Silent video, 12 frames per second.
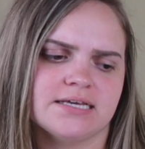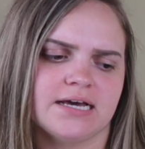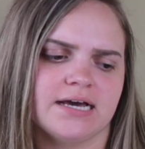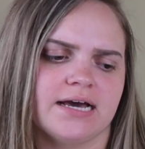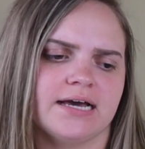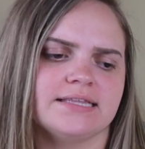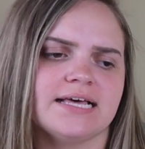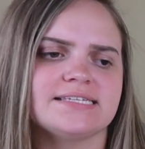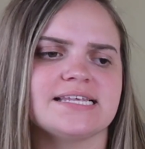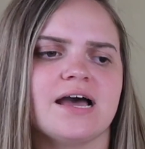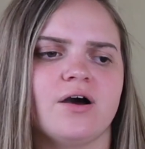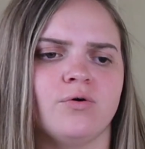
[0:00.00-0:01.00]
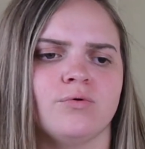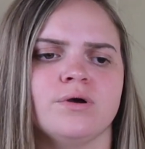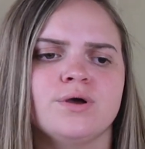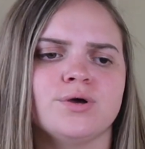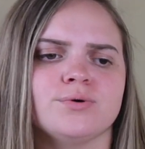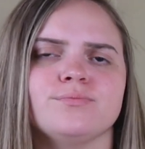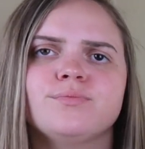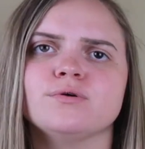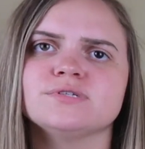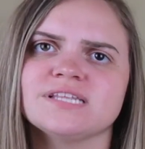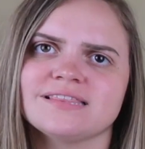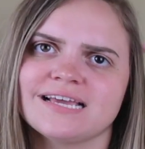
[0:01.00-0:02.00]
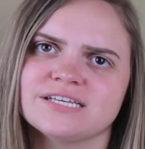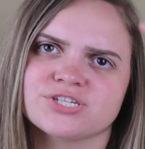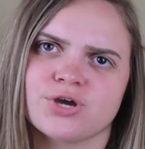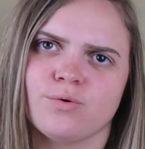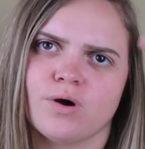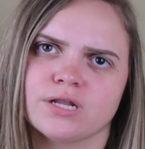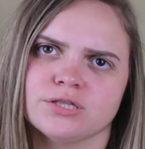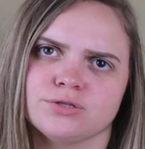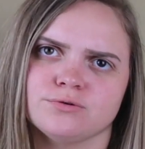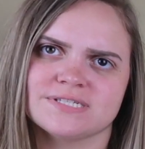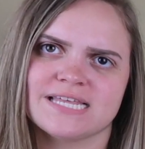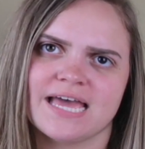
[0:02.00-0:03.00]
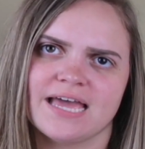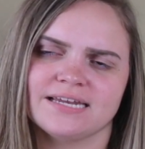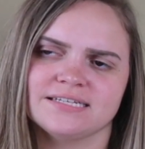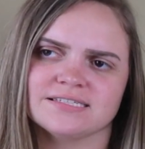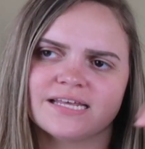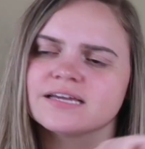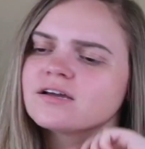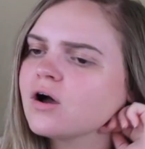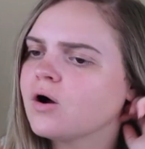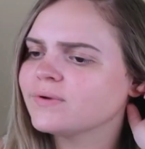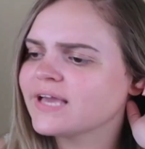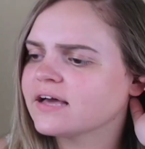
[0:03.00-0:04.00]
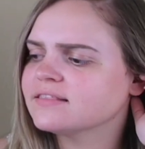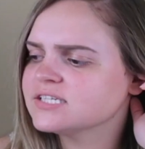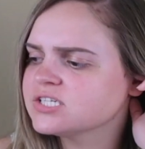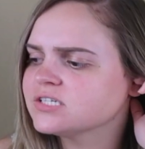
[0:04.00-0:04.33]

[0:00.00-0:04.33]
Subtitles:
That's how most of the things go on in Luke's head. He's like, oh yeah, this